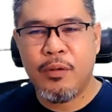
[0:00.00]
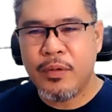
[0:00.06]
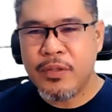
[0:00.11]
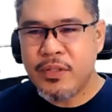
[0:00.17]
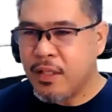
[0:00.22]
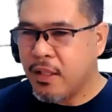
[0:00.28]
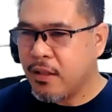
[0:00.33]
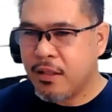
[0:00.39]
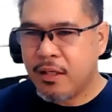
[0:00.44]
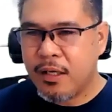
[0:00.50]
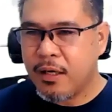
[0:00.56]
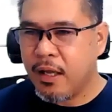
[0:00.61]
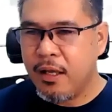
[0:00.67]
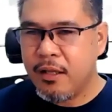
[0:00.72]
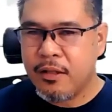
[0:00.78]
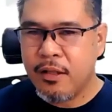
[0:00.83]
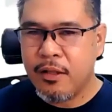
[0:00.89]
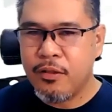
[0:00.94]
He was not
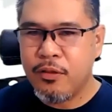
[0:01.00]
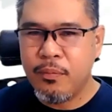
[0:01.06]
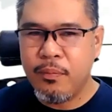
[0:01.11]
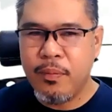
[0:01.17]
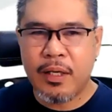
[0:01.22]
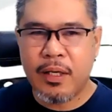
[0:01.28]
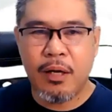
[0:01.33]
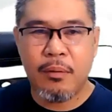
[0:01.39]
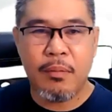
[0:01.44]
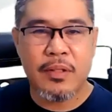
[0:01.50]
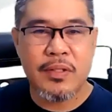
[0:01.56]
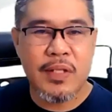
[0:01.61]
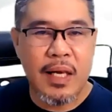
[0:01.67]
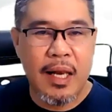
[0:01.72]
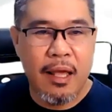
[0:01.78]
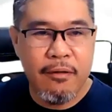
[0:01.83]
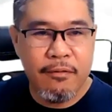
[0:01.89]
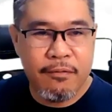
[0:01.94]
created to become a
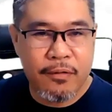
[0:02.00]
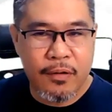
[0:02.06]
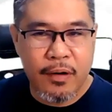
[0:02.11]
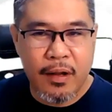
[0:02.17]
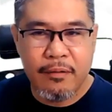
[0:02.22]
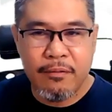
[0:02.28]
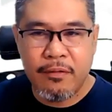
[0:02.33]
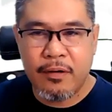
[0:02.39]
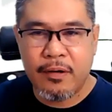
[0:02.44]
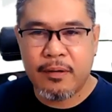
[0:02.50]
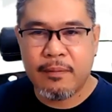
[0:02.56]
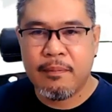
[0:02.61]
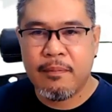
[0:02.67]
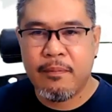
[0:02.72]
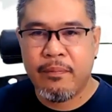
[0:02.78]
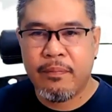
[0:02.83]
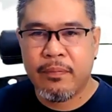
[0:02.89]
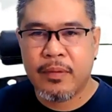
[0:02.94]
slave forever.
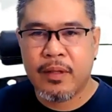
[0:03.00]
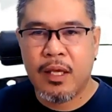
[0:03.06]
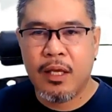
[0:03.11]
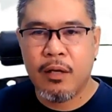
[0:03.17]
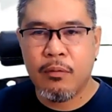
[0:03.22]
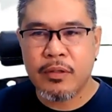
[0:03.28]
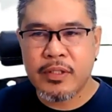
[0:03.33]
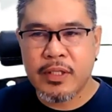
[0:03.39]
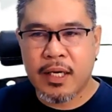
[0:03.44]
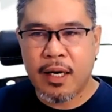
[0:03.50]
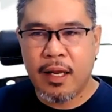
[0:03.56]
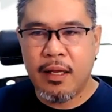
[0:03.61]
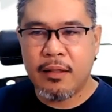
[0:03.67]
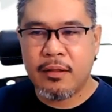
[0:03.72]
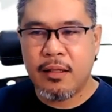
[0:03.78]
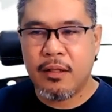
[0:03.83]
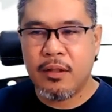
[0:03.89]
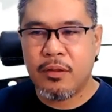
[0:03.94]
He was
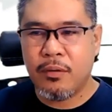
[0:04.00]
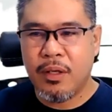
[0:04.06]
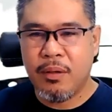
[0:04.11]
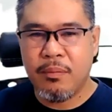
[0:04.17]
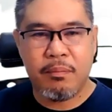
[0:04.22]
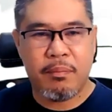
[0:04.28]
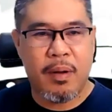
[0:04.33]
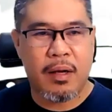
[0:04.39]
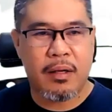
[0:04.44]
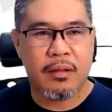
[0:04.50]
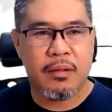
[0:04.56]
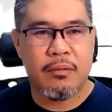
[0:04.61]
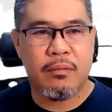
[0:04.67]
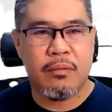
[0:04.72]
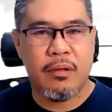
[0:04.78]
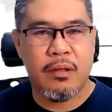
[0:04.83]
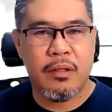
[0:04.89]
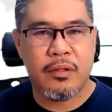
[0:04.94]
created to impact
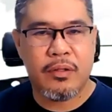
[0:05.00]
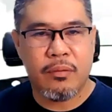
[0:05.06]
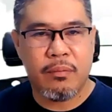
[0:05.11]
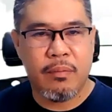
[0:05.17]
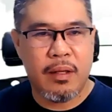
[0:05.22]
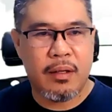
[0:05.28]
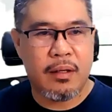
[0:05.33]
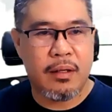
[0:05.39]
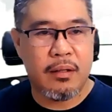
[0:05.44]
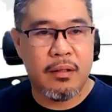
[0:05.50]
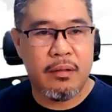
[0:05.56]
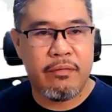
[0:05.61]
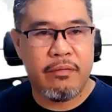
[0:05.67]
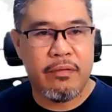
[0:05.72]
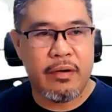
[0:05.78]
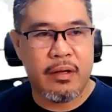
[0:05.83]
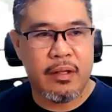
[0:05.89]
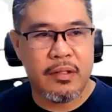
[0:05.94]
the world, to make a
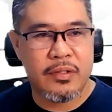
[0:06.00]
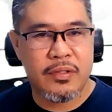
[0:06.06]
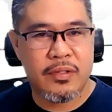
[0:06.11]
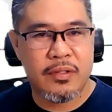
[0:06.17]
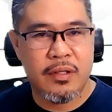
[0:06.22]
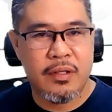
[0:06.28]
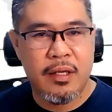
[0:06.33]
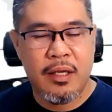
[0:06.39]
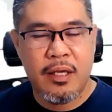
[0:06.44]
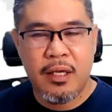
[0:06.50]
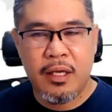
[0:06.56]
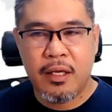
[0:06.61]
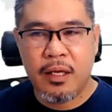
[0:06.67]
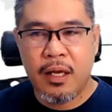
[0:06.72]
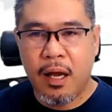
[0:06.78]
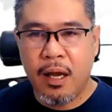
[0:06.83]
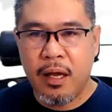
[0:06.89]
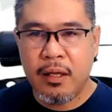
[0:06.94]
difference.
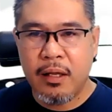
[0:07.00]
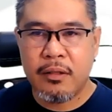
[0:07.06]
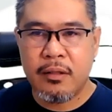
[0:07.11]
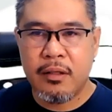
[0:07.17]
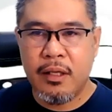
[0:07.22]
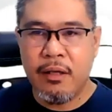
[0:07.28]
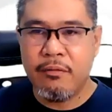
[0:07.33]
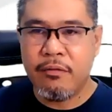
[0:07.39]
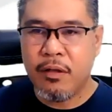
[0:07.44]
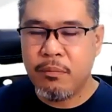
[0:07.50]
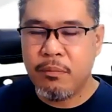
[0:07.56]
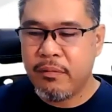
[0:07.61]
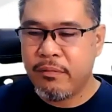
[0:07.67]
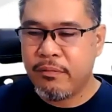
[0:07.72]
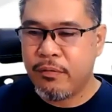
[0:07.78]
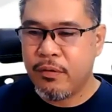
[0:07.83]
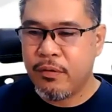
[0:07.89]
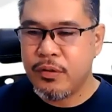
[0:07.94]
God, even
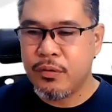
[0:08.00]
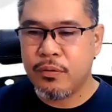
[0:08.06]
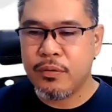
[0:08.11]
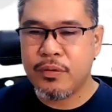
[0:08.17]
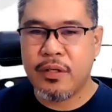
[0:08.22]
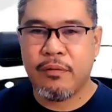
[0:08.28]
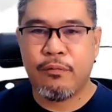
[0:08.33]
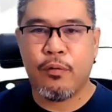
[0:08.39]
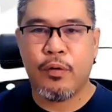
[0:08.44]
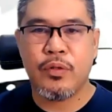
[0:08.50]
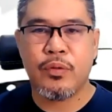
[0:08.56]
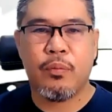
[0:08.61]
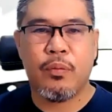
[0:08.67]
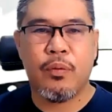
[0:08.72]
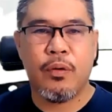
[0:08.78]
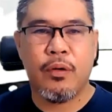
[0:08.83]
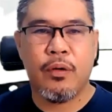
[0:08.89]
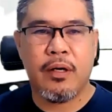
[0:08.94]
before Joseph was
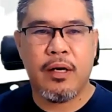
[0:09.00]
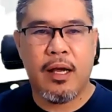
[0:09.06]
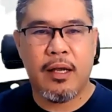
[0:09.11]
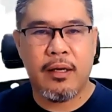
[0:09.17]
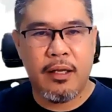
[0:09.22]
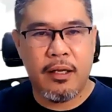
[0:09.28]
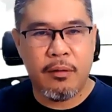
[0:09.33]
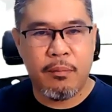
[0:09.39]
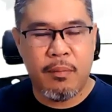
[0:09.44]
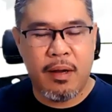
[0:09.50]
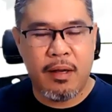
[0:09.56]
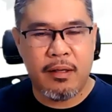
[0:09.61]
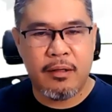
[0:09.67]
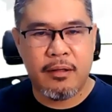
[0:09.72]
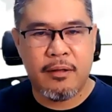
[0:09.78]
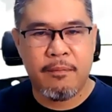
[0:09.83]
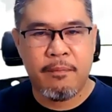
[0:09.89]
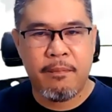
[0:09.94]
born, had in
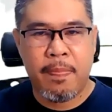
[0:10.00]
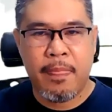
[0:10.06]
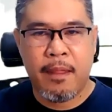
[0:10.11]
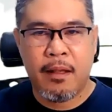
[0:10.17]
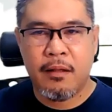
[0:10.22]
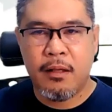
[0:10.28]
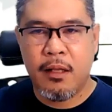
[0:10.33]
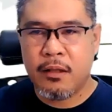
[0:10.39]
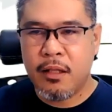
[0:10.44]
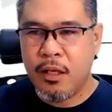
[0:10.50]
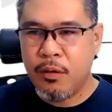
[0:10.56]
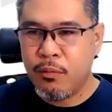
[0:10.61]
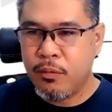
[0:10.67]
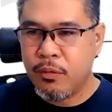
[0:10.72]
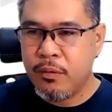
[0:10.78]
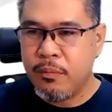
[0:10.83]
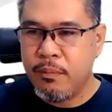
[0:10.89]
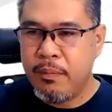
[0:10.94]
mind that he
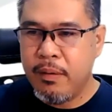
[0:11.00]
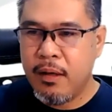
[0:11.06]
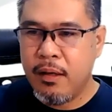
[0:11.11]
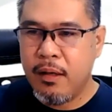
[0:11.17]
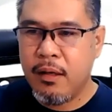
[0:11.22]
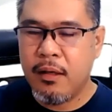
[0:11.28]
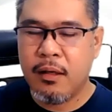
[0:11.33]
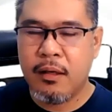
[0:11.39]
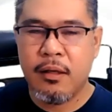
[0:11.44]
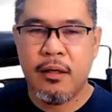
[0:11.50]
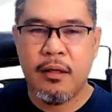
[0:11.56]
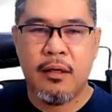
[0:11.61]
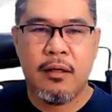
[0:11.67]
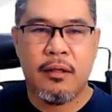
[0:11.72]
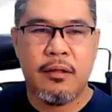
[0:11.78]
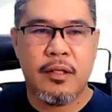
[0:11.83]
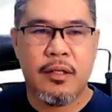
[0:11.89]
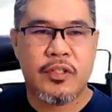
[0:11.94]
would be
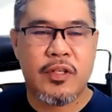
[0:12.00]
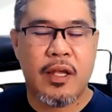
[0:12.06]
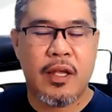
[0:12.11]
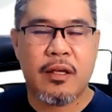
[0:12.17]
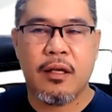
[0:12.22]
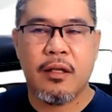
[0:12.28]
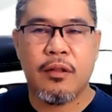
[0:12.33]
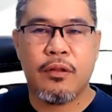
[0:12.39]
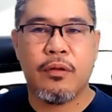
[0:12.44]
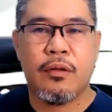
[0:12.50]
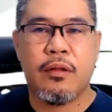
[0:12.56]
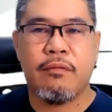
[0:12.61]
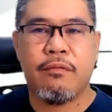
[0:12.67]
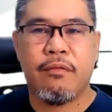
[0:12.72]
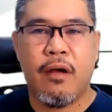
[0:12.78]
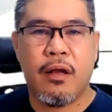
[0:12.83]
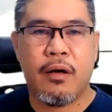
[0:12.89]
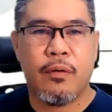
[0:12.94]
the second to
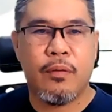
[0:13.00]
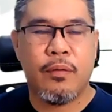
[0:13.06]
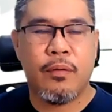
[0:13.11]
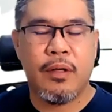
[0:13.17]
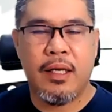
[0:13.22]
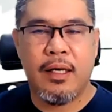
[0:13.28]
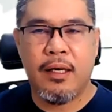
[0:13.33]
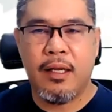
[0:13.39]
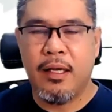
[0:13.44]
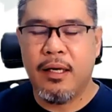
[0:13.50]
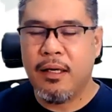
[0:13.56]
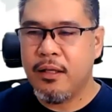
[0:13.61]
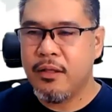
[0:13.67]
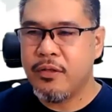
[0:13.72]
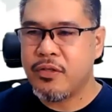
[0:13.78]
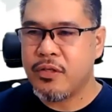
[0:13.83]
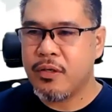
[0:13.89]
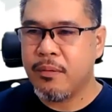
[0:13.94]
the Pharaoh in
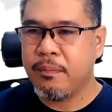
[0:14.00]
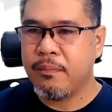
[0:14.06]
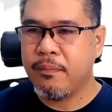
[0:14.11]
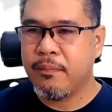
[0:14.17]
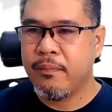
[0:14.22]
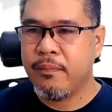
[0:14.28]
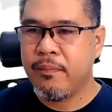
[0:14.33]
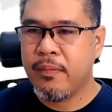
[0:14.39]
Egypt.